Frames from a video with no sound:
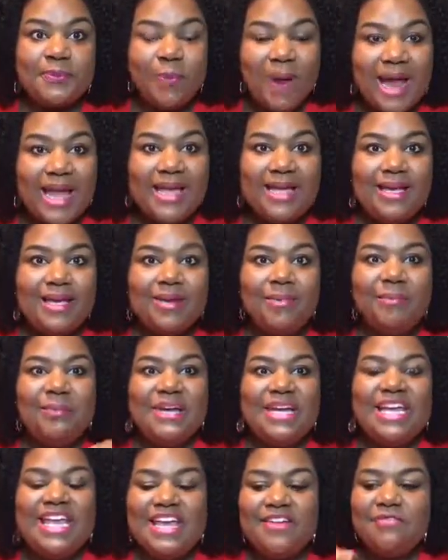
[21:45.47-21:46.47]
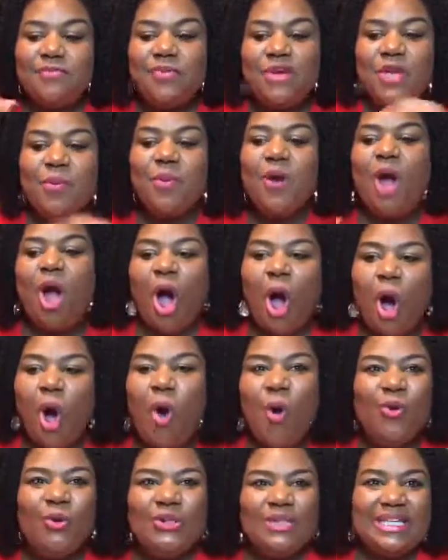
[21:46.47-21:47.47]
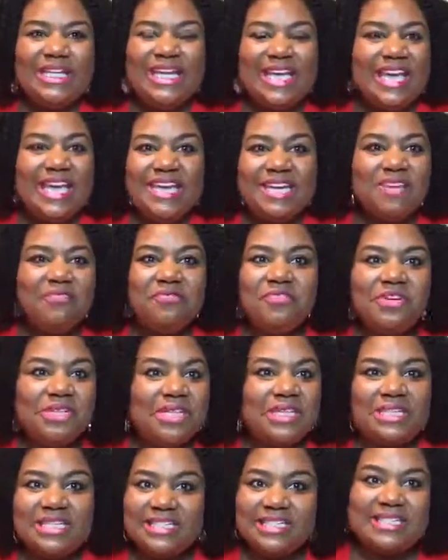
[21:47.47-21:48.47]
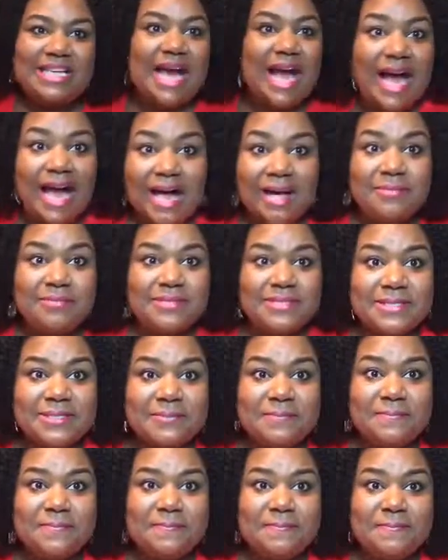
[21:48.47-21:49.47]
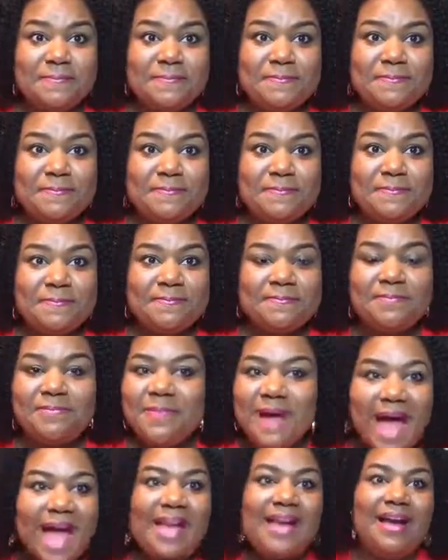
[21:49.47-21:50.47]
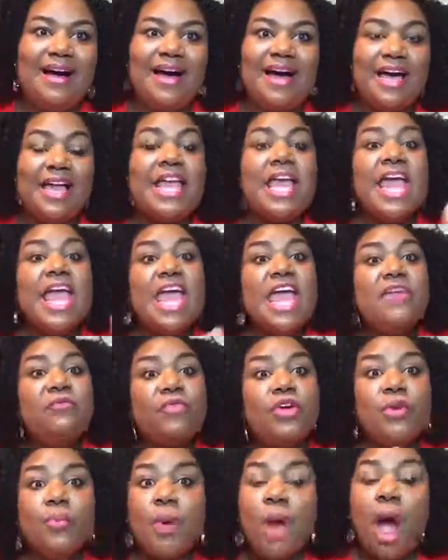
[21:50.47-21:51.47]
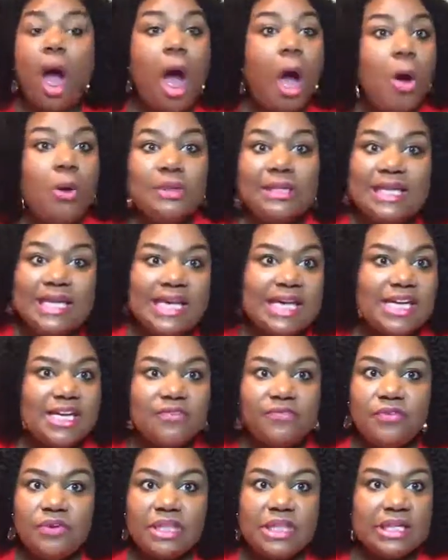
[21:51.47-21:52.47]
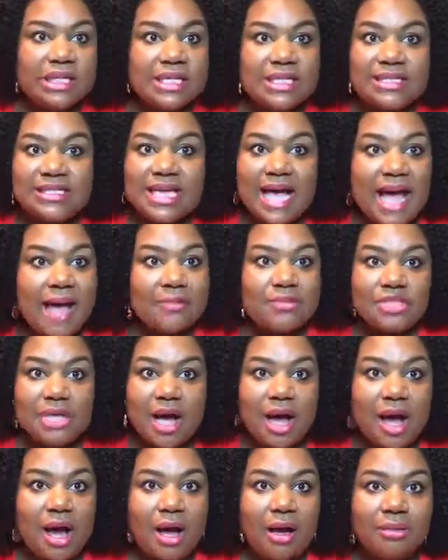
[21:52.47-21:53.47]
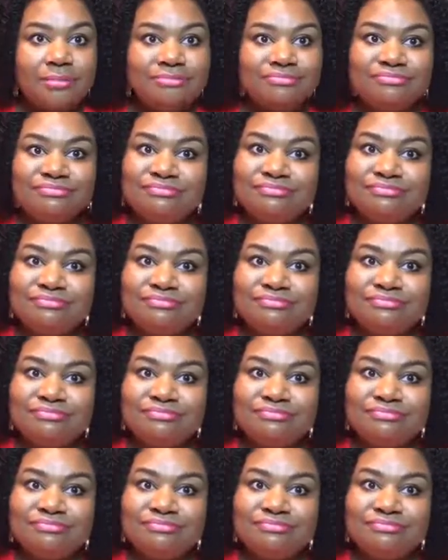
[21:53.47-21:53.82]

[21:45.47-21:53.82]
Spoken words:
Right? But if we were only in it for the good times, my God, if we were only in it for the good times, y'all,